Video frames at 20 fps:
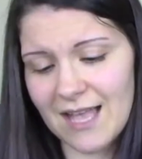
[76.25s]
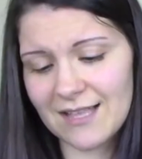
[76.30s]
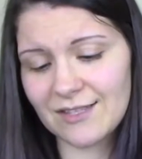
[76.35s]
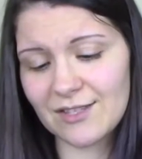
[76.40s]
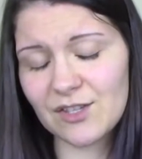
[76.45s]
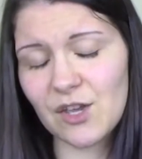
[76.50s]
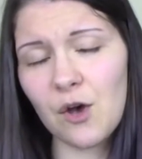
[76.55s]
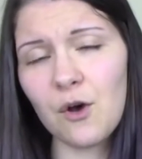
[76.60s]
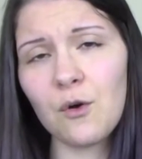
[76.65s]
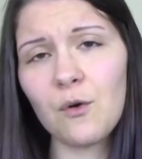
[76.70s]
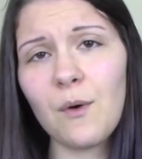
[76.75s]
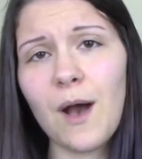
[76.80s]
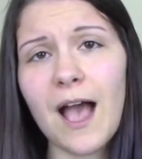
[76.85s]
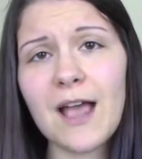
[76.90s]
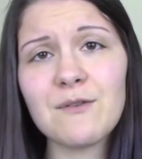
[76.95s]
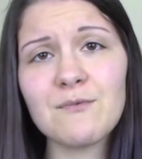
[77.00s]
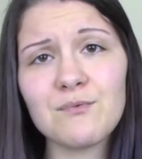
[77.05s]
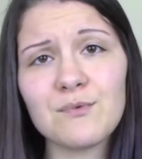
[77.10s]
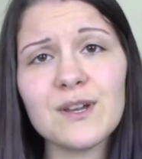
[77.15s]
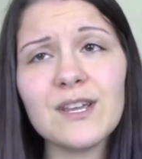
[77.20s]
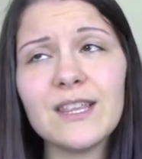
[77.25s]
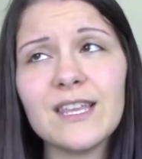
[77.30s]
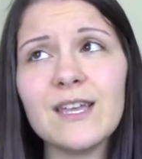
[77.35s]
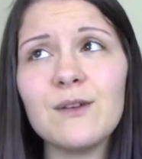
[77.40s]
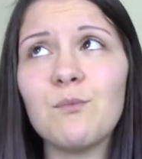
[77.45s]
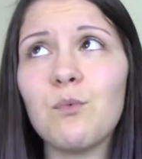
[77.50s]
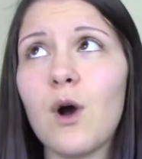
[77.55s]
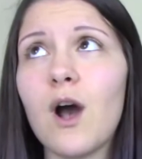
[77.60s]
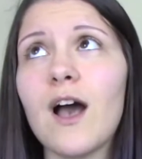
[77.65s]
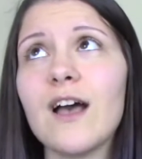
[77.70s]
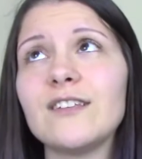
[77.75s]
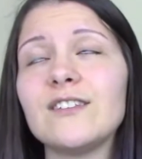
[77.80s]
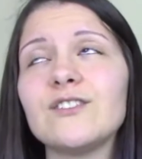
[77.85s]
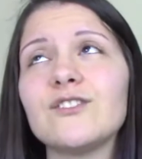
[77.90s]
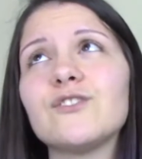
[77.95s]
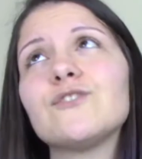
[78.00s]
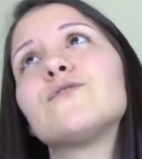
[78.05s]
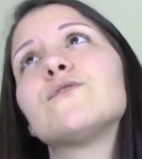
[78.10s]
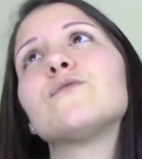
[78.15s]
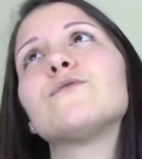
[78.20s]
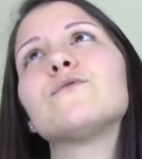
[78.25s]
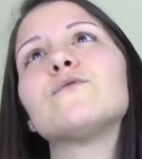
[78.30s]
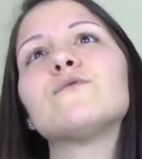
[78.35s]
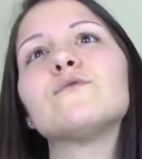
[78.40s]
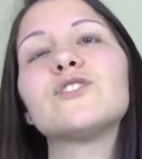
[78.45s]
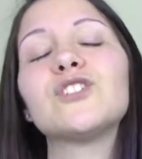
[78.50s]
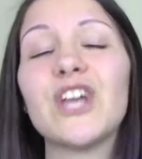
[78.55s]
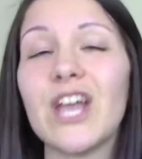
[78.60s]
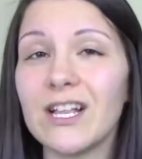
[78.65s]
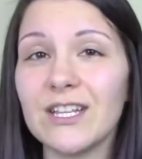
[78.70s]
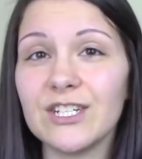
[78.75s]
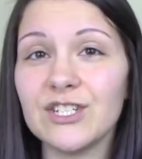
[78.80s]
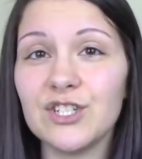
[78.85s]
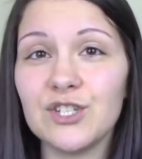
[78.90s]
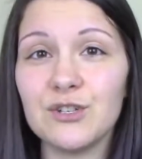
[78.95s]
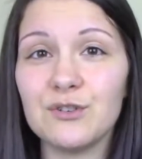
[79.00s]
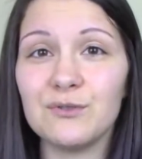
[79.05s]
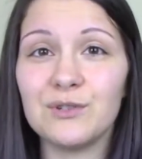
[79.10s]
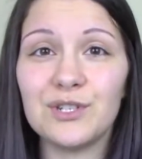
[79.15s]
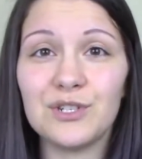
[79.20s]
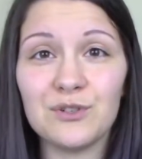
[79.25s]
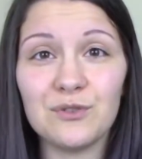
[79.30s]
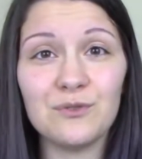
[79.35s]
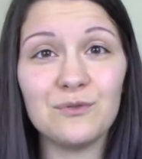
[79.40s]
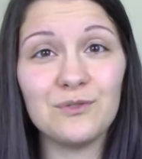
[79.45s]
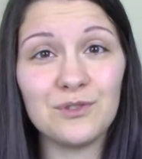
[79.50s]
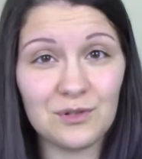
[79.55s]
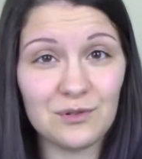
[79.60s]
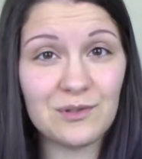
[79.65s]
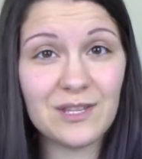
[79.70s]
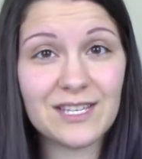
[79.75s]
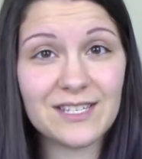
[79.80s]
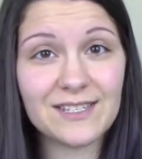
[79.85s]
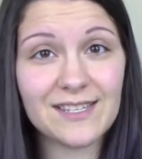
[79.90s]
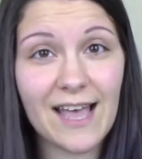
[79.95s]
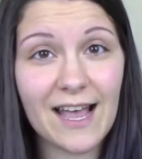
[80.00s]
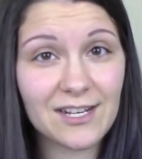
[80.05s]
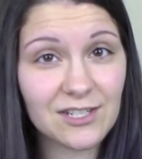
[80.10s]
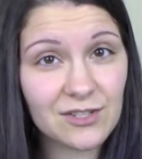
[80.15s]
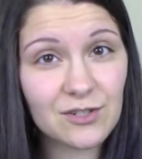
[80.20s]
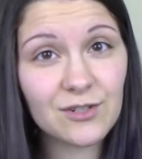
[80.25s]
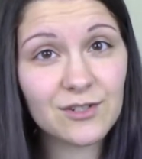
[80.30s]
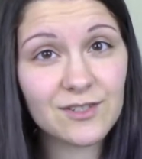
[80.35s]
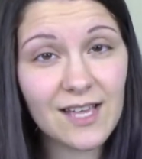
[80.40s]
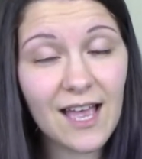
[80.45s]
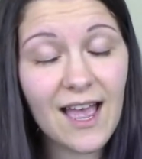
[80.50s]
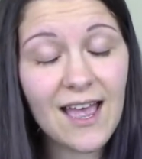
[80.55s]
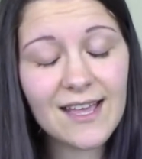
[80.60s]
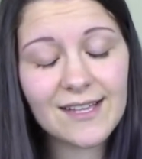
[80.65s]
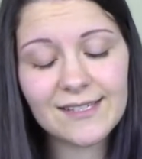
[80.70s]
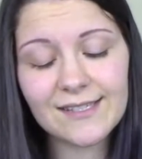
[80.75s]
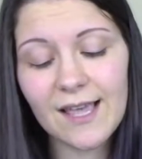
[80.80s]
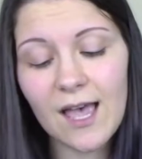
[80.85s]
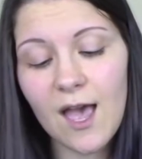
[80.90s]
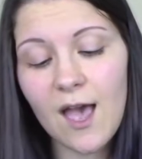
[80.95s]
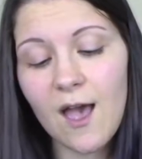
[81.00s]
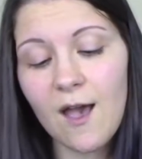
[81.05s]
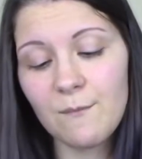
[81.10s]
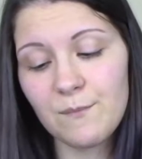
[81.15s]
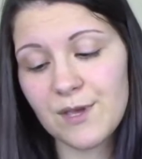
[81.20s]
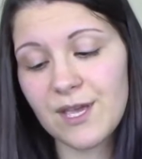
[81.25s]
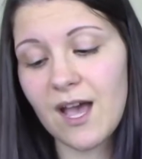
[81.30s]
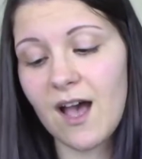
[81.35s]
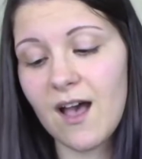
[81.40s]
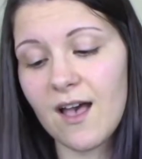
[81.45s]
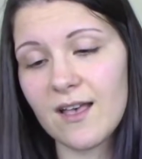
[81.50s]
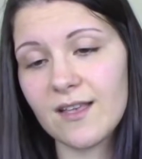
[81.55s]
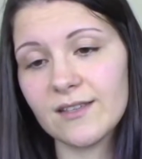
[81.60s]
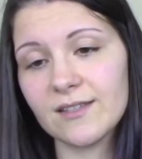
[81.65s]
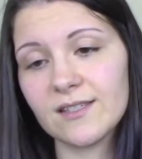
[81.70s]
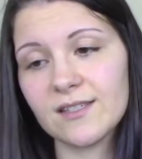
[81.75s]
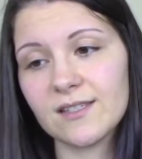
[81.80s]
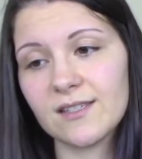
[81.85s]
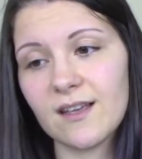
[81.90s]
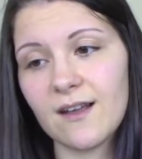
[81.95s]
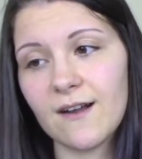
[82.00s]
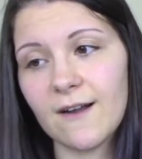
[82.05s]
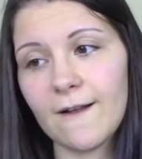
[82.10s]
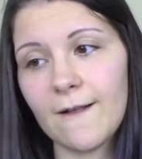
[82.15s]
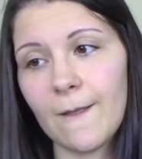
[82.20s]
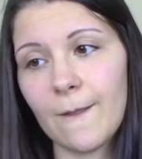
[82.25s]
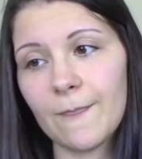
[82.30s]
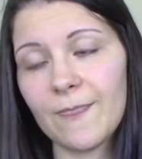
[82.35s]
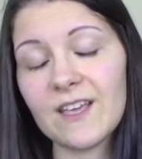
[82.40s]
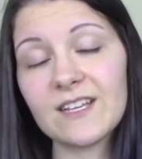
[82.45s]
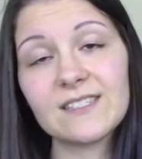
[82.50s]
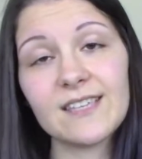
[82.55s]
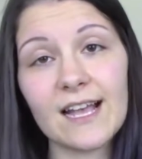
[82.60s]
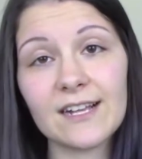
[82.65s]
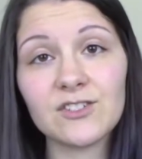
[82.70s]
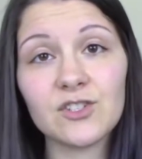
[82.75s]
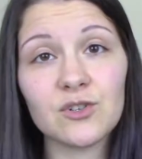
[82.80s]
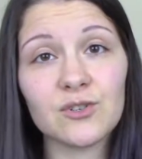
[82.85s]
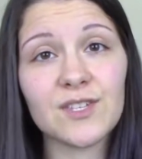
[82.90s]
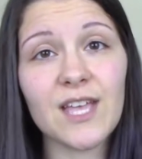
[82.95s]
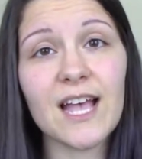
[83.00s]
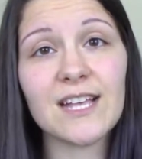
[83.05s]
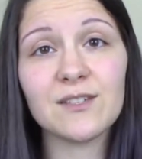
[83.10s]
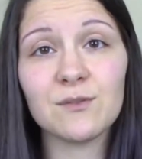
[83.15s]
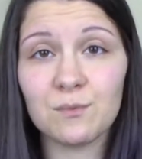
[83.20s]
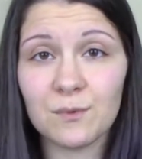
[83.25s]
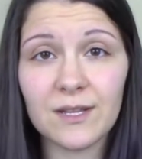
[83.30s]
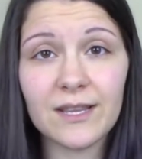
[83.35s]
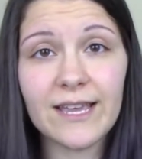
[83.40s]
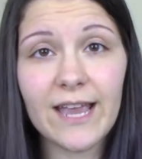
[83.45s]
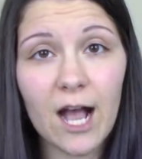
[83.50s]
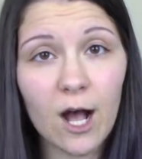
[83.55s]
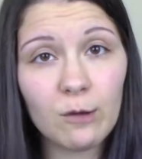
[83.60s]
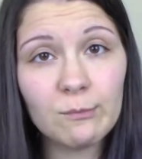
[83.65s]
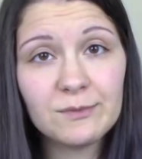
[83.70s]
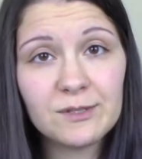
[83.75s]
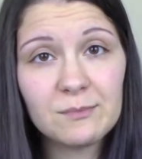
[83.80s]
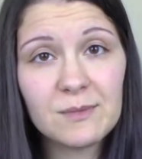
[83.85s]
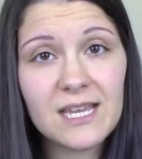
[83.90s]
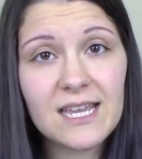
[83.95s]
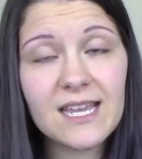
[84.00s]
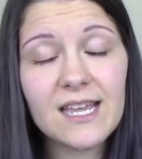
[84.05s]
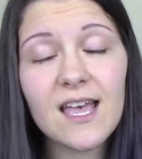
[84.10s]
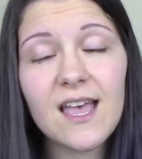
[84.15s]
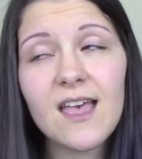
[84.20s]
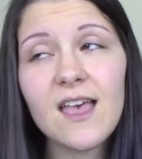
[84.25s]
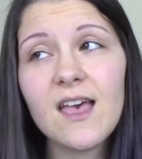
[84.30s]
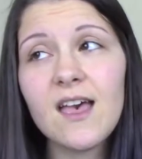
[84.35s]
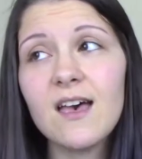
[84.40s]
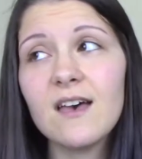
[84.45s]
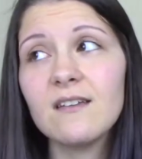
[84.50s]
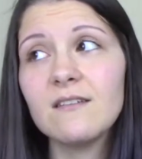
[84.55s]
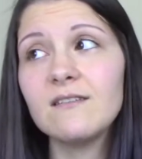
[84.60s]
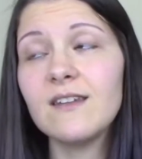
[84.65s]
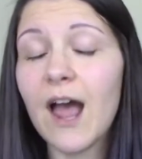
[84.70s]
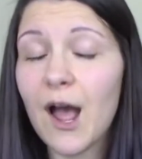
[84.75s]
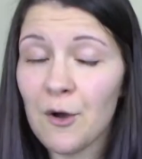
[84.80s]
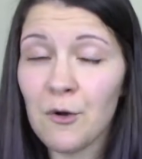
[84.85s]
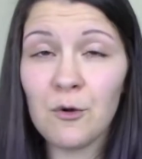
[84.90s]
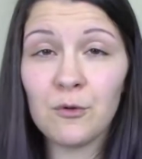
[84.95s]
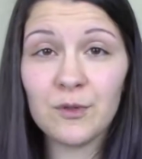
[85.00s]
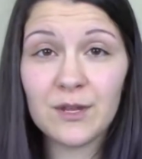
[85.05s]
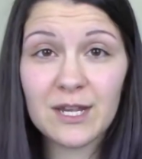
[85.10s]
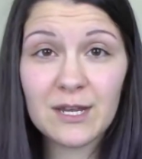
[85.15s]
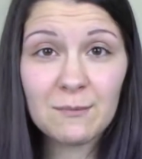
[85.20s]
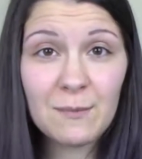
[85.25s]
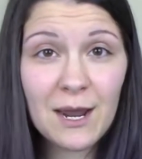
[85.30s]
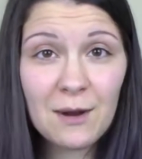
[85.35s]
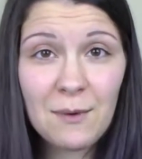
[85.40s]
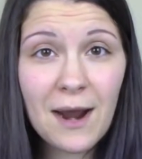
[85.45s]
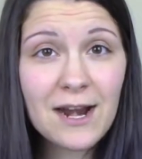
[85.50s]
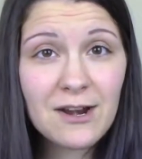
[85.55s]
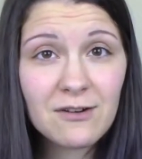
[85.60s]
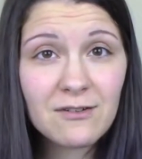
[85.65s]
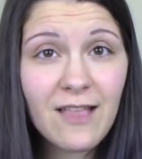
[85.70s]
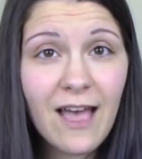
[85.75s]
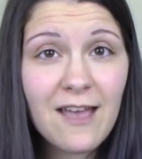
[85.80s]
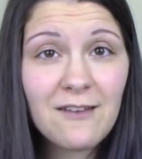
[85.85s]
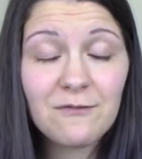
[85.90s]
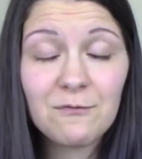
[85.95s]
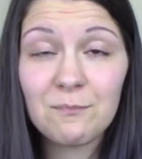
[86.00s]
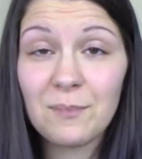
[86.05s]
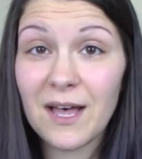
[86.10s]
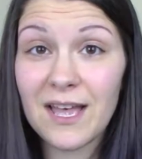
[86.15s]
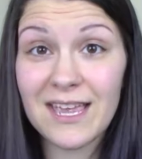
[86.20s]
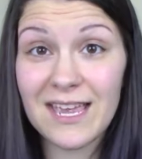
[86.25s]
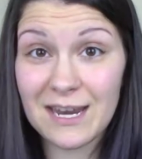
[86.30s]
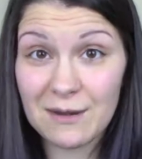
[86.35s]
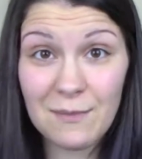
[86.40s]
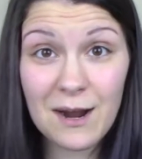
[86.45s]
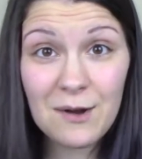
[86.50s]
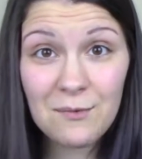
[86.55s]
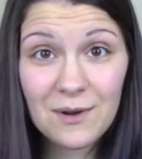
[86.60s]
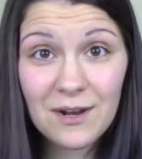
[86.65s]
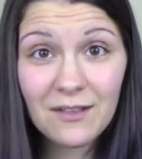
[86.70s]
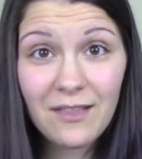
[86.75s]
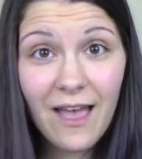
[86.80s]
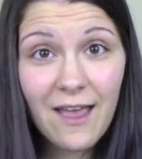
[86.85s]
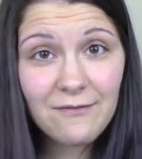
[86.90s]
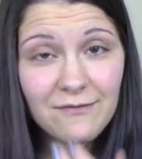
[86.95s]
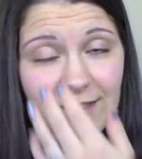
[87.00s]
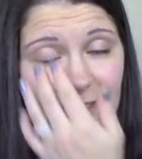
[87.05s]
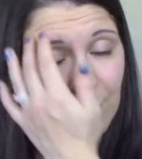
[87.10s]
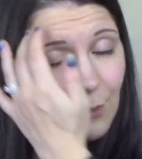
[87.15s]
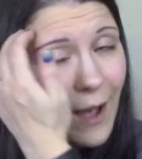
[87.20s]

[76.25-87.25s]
And so I really want to challenge you to do this exercise, because this exercise really helped me, not only in my writer life, but in my real life as